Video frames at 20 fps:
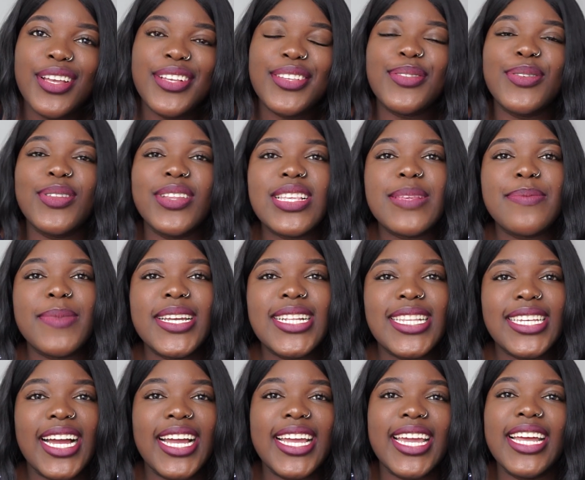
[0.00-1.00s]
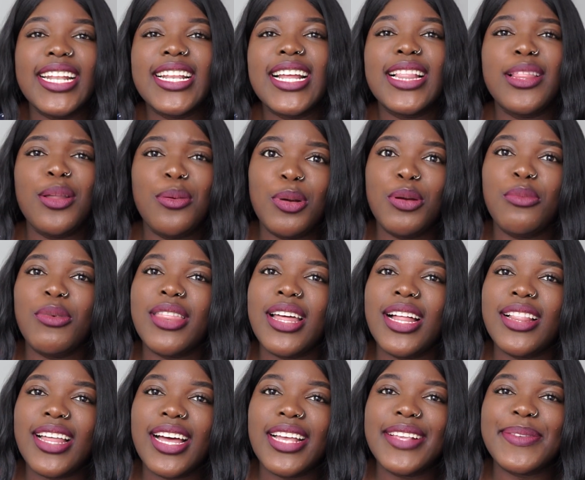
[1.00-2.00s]
So this might tie in a little bit with
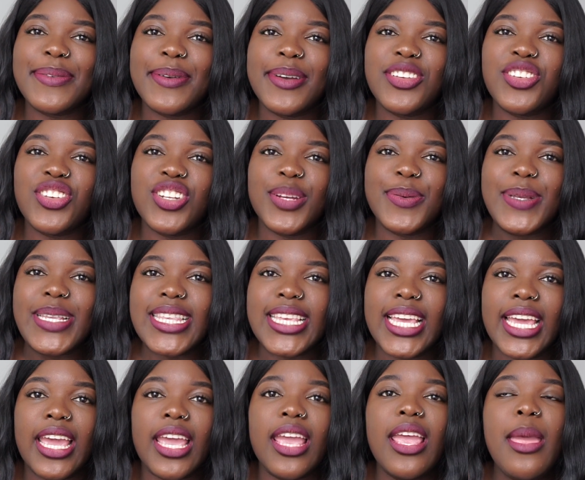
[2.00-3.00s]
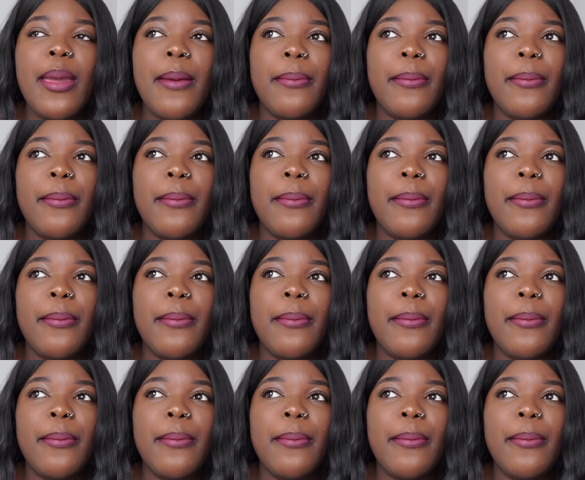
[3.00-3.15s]
that last question I was saying.